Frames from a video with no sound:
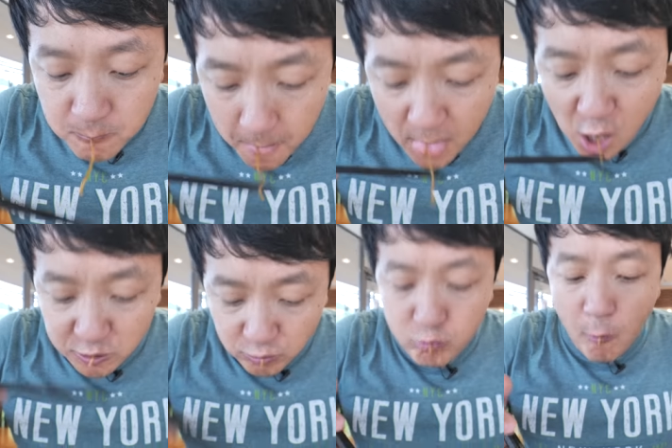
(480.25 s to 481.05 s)
Mmm.
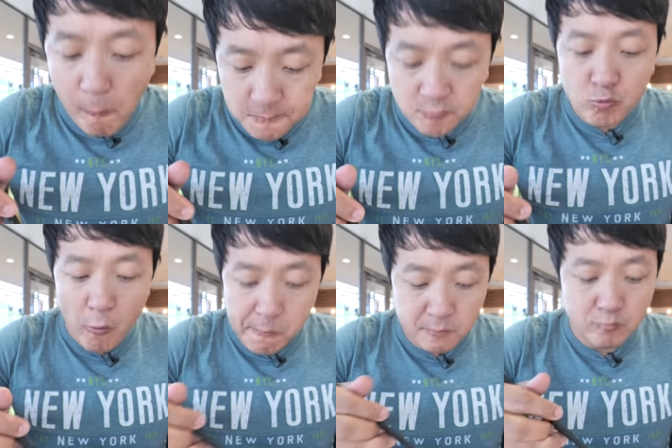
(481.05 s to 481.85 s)

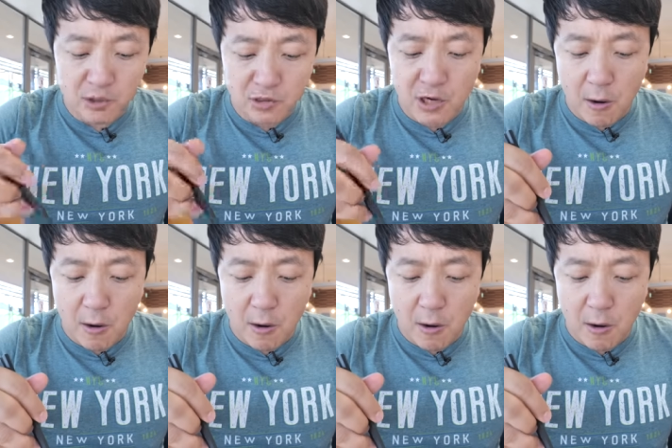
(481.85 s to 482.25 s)
Tastes like